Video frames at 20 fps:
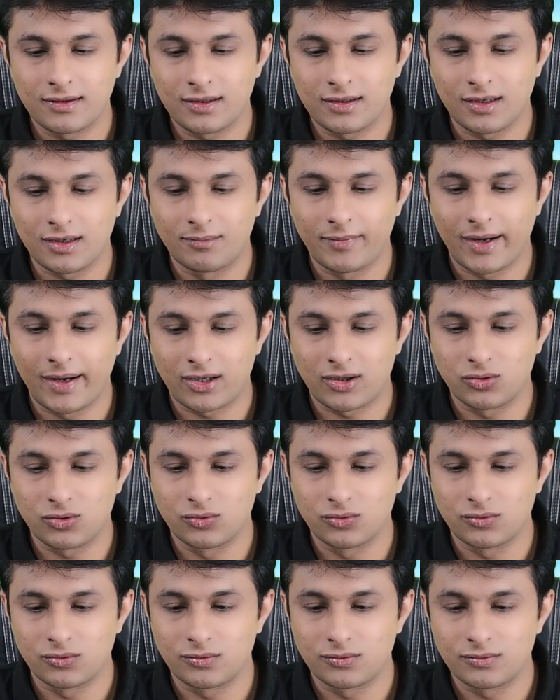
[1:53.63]
come back
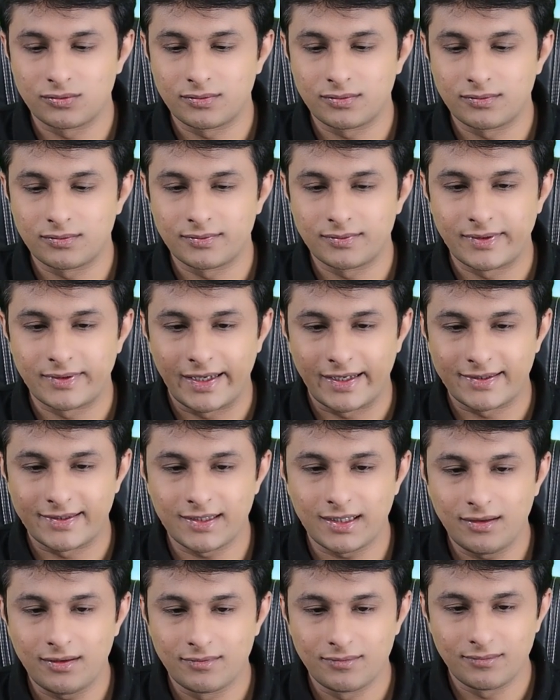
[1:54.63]
to
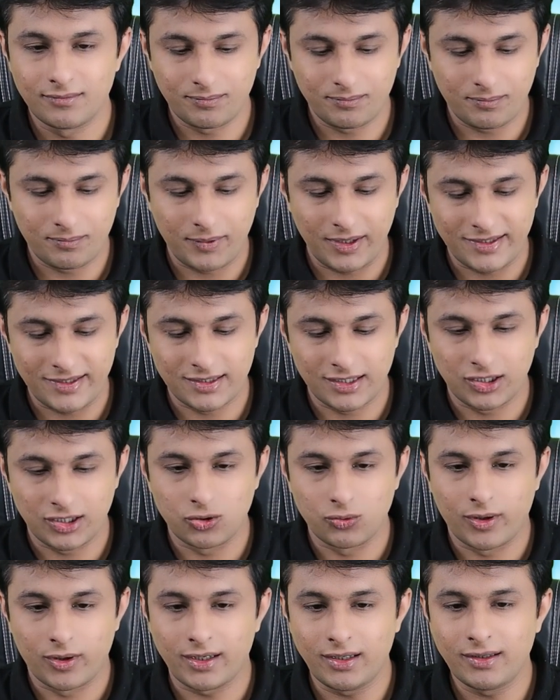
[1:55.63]
Excel, paste the
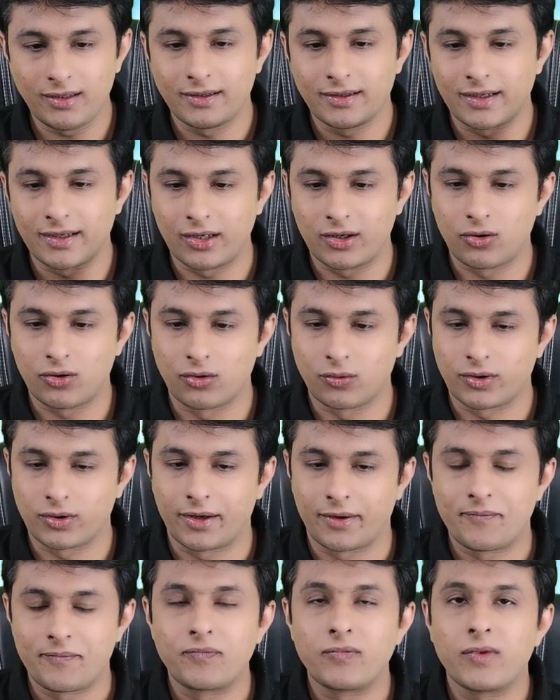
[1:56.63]
URL, click on
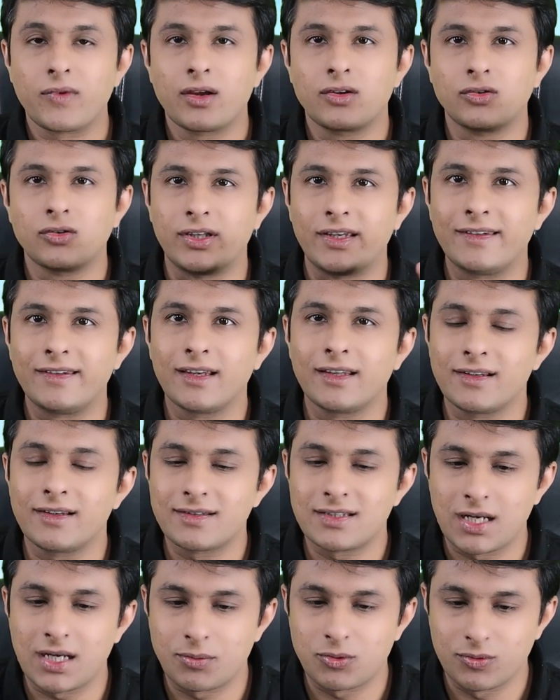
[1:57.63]
OK. These are the
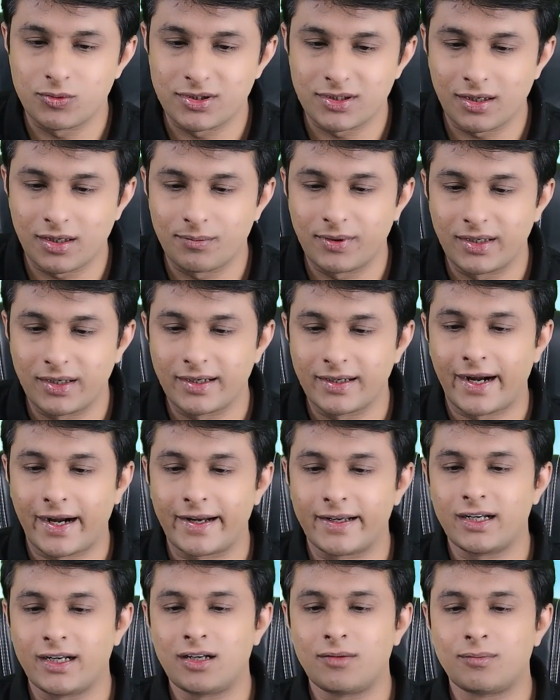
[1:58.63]
steps which are been
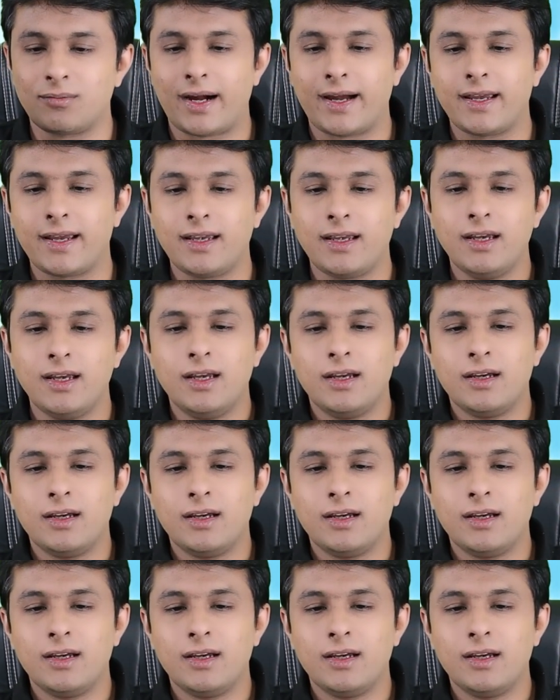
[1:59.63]
guided by